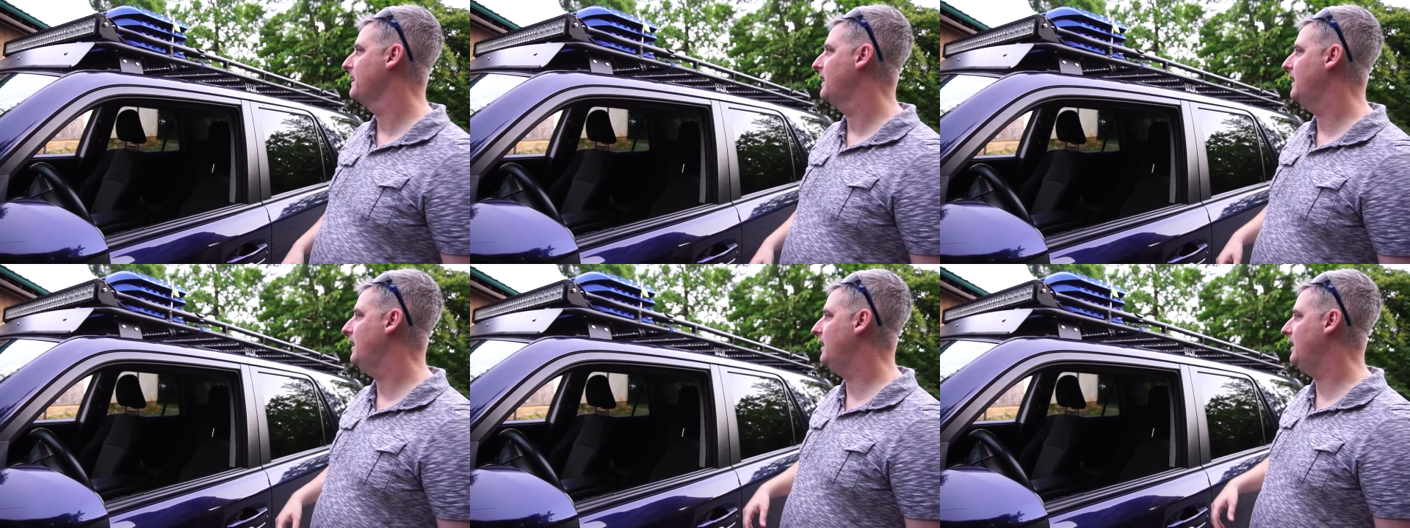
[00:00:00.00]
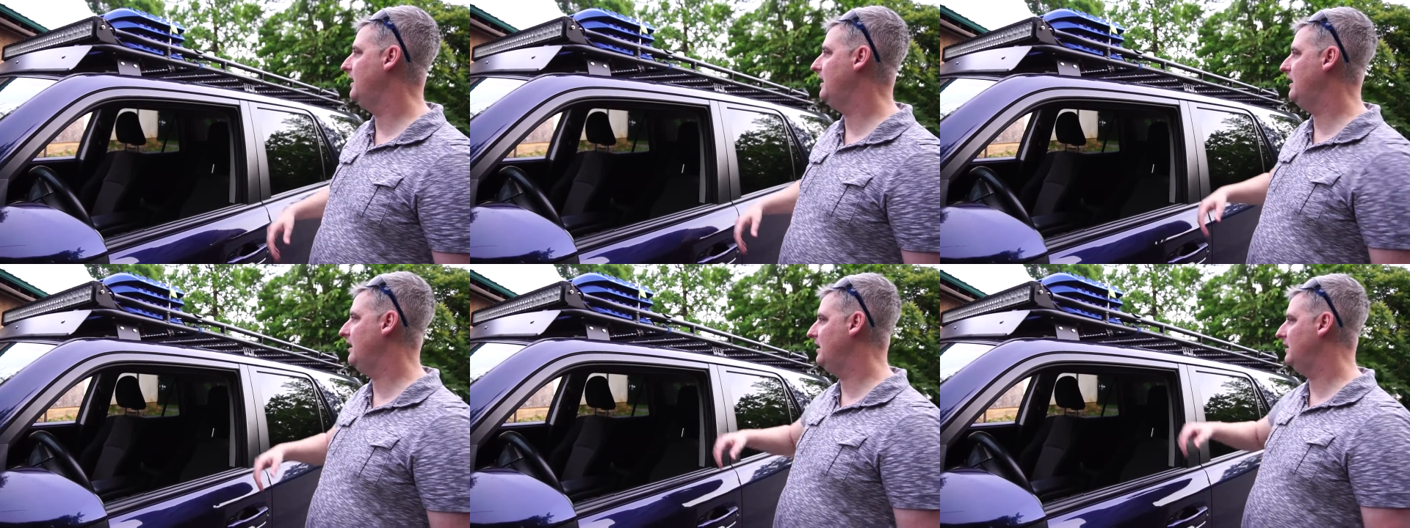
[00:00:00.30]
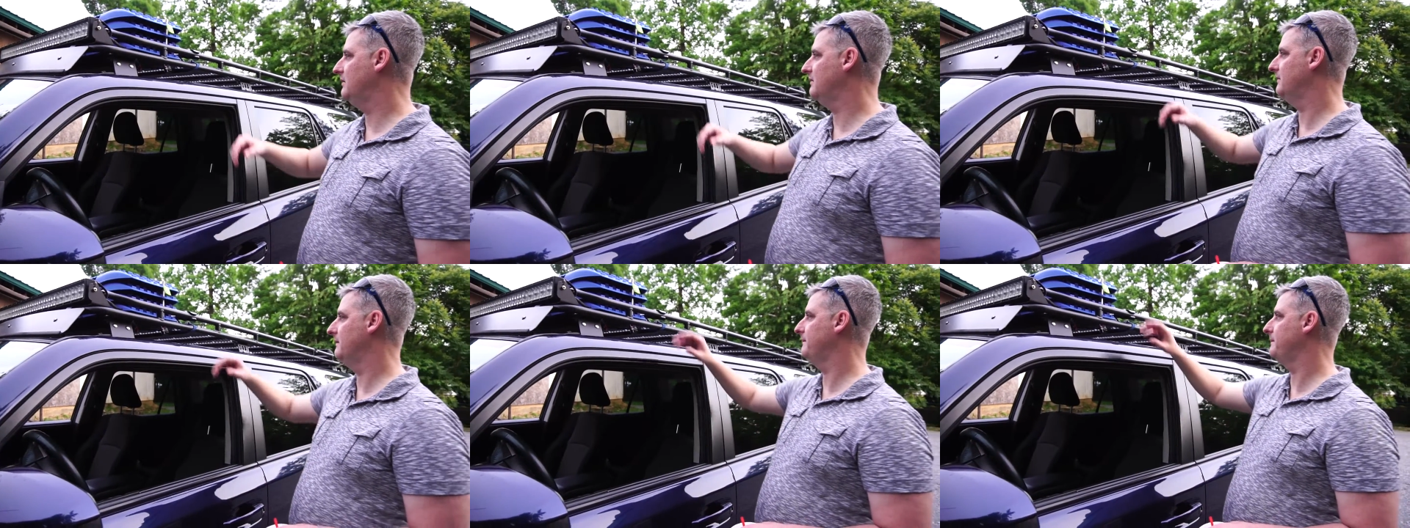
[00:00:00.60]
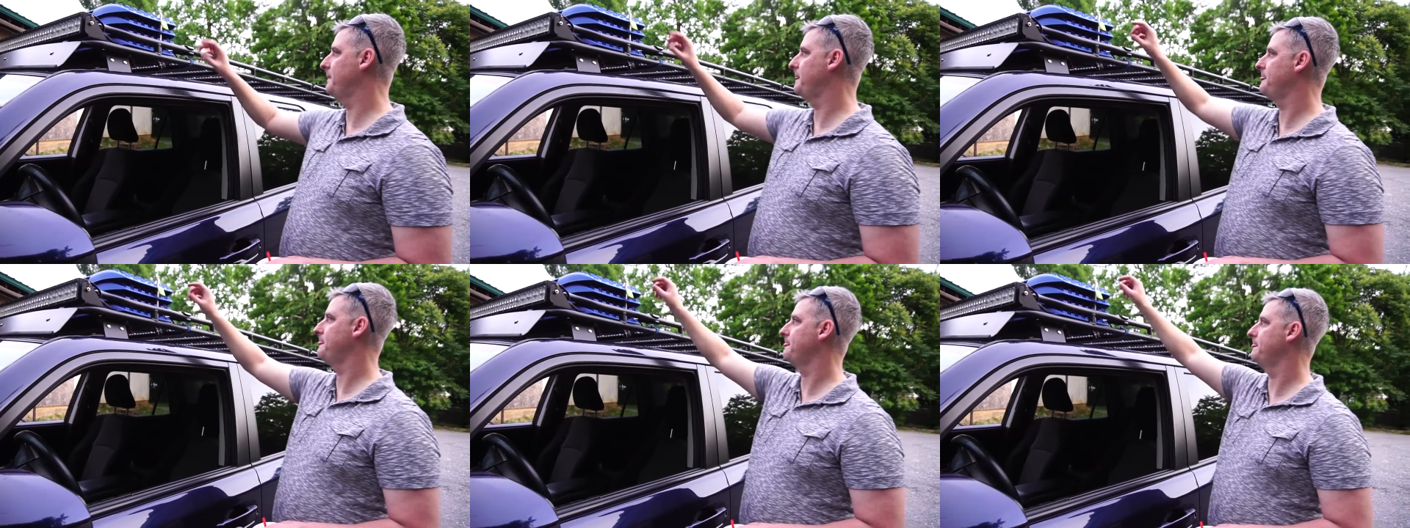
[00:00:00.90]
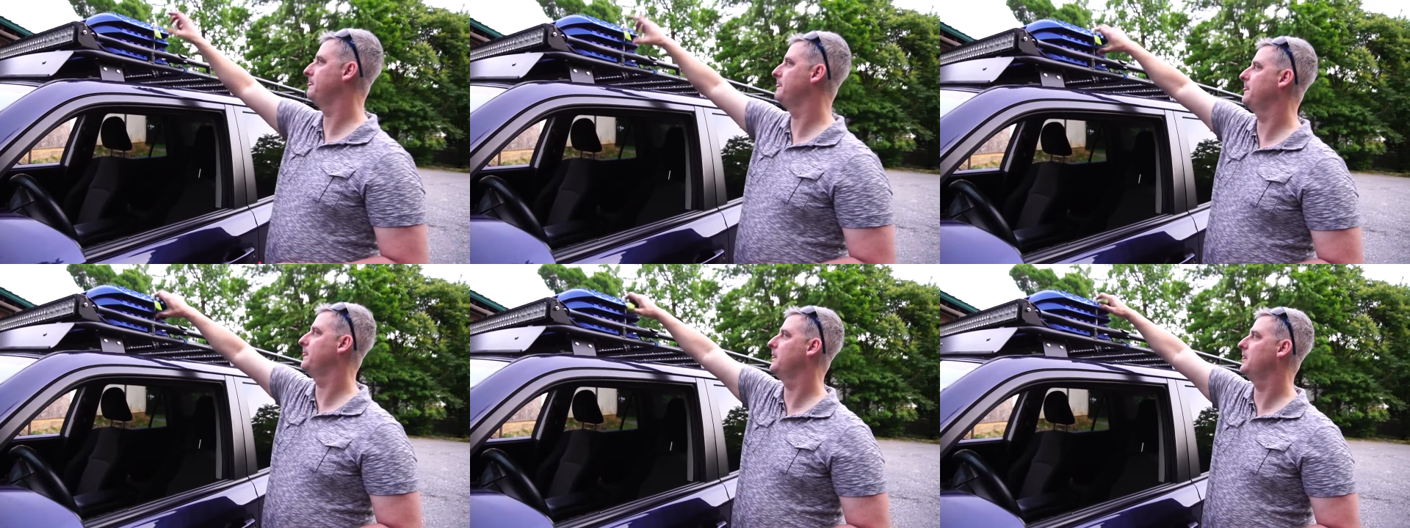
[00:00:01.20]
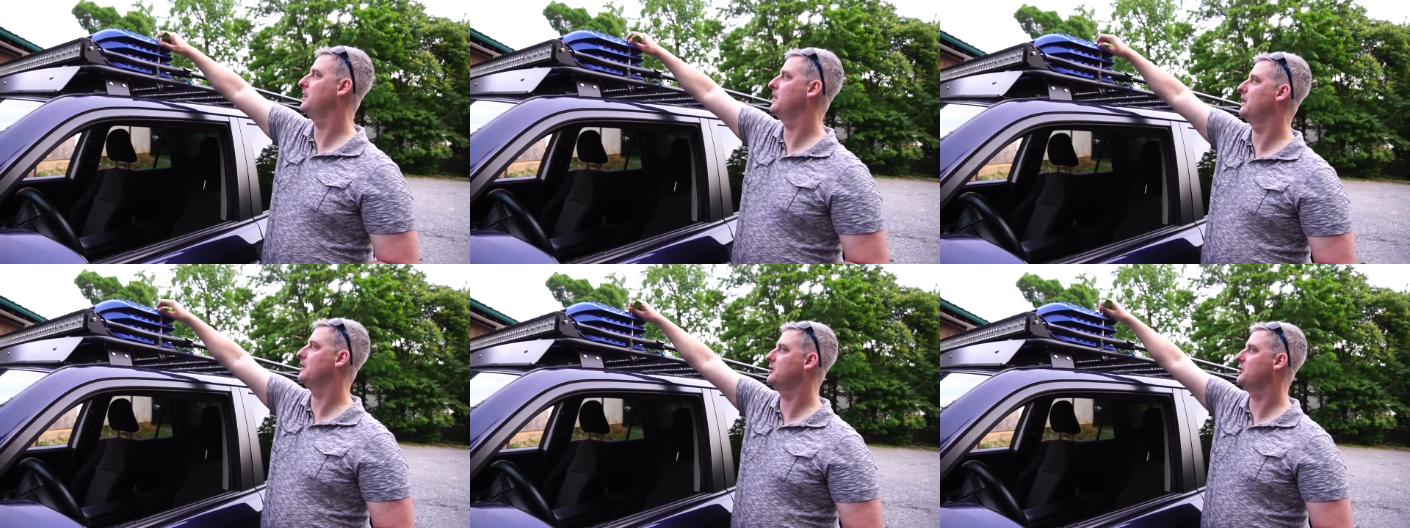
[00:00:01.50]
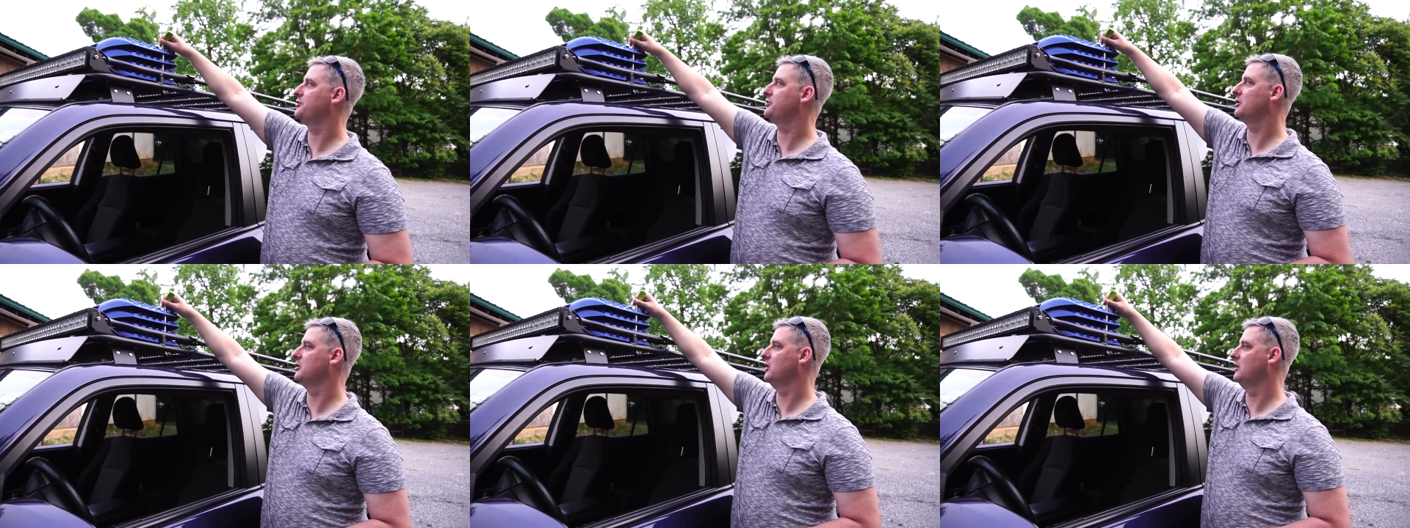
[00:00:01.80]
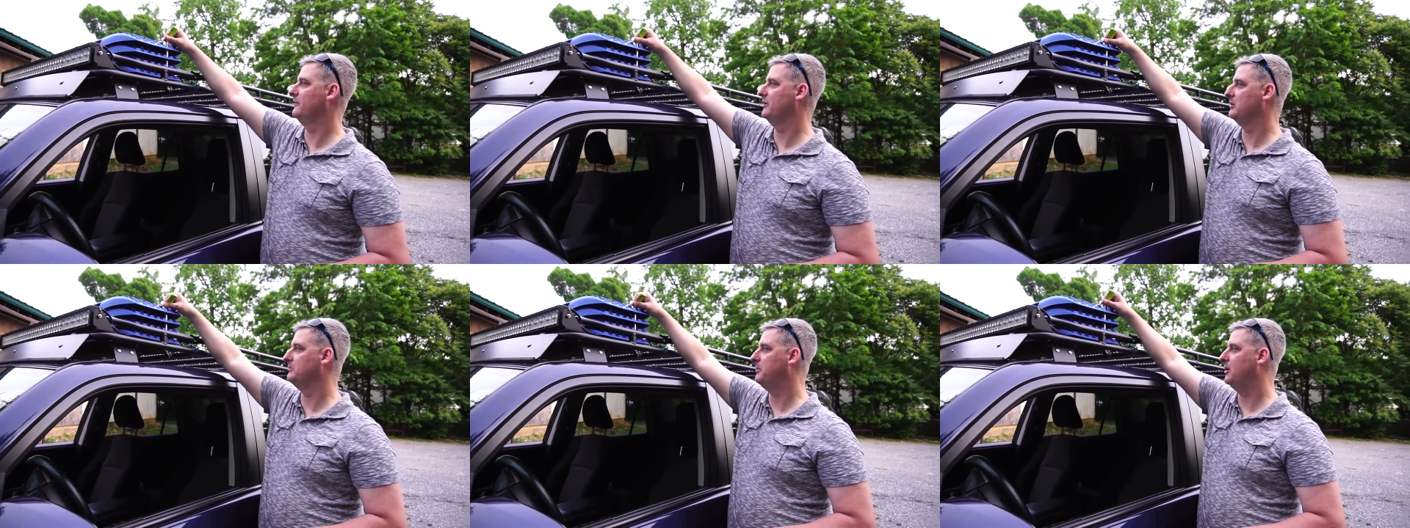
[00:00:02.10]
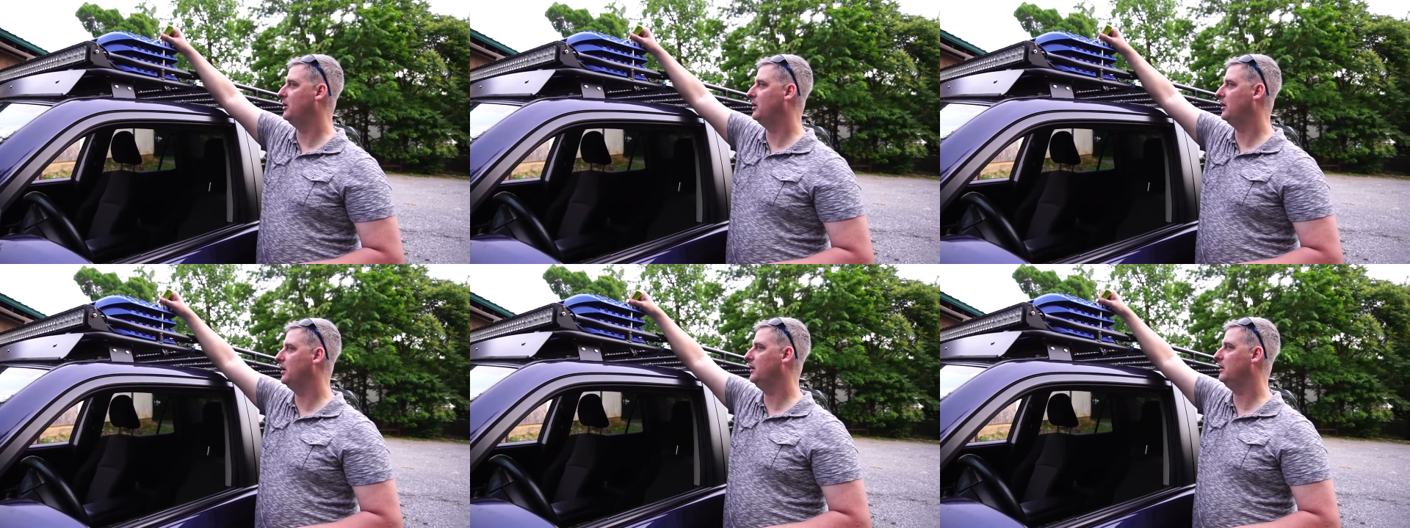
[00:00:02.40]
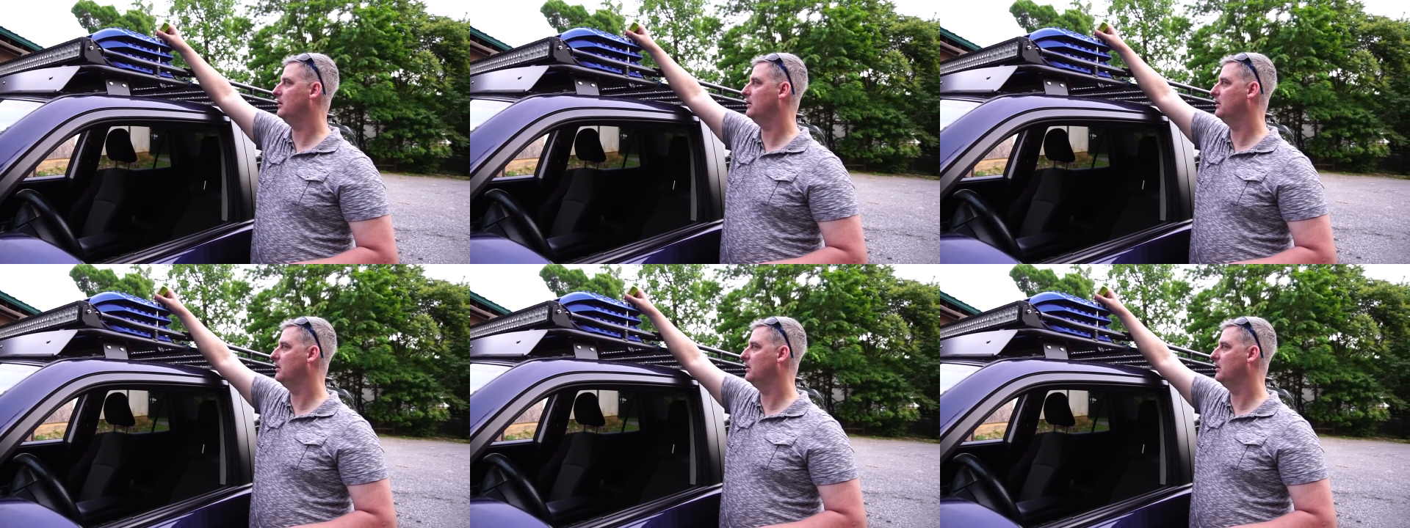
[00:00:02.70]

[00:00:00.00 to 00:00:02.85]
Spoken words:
And just aluminum bar.